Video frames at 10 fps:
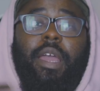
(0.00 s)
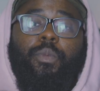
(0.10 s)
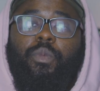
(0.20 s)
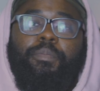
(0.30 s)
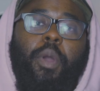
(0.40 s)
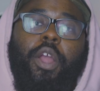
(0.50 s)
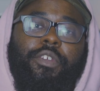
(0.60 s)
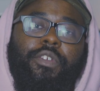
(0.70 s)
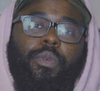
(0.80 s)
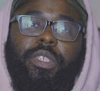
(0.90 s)
I'm
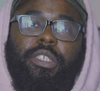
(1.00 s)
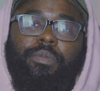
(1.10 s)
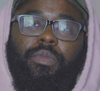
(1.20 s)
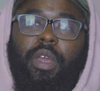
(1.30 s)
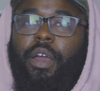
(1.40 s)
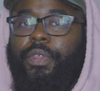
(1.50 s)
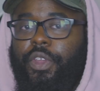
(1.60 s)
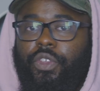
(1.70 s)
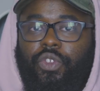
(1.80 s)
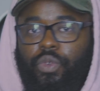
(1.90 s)
partnering with some other
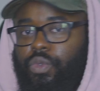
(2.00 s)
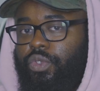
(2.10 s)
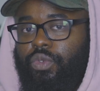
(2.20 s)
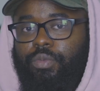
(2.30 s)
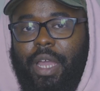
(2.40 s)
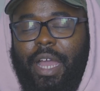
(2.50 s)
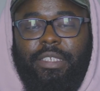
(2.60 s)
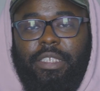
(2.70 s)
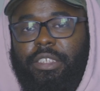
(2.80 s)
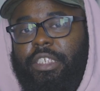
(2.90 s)
YouTube
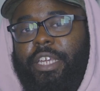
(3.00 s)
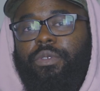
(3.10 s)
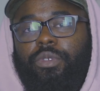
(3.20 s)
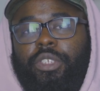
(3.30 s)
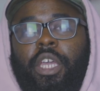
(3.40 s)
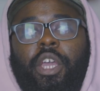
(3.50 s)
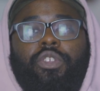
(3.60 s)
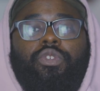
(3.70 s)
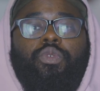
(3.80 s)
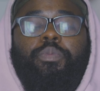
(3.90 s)
content channels
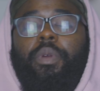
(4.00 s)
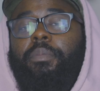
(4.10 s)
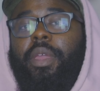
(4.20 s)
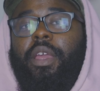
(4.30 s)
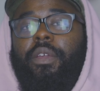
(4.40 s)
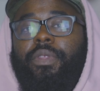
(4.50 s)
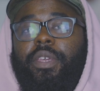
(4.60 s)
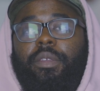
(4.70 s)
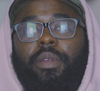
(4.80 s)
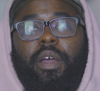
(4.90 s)
to premiere
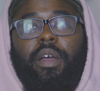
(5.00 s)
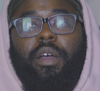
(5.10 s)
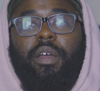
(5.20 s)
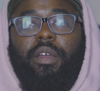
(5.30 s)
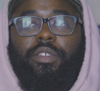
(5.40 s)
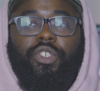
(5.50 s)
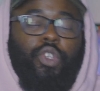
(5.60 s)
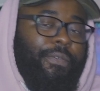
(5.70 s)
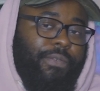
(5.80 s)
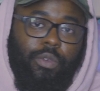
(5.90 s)
the
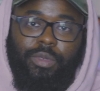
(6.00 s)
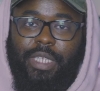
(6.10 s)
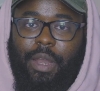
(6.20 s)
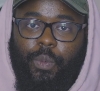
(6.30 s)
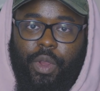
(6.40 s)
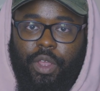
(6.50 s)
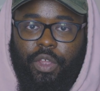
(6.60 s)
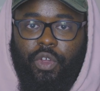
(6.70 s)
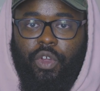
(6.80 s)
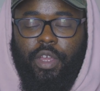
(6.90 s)
short films that I'm
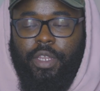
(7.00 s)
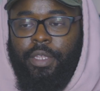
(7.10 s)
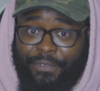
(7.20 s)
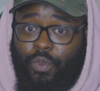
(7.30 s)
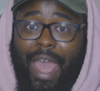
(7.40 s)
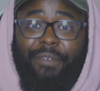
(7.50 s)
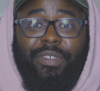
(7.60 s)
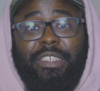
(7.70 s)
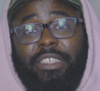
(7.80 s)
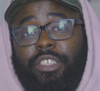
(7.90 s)
working on. If you
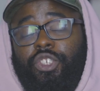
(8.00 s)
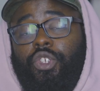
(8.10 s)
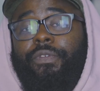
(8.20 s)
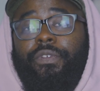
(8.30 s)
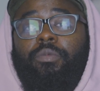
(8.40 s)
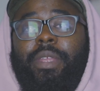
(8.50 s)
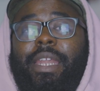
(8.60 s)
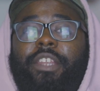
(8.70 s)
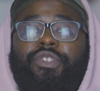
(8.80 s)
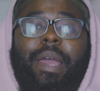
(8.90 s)
haven't seen the short film that
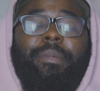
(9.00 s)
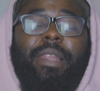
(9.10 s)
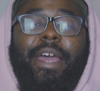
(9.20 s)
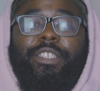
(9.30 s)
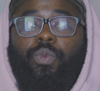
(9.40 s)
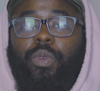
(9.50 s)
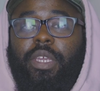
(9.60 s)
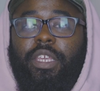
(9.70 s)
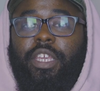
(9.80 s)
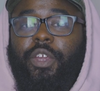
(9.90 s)
I dropped last week,
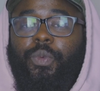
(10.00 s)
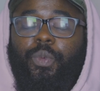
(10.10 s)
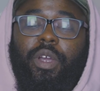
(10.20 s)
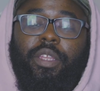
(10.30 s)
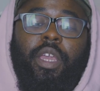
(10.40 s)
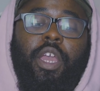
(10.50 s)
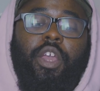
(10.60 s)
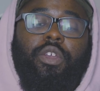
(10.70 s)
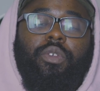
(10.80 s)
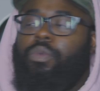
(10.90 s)
year one,
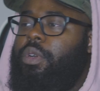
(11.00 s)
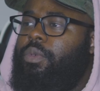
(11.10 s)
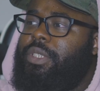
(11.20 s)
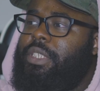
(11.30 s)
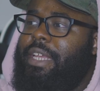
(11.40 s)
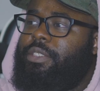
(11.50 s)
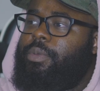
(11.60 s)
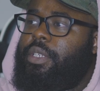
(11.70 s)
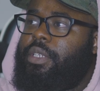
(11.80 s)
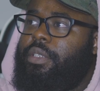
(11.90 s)
well, was it last
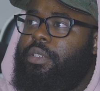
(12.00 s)
week?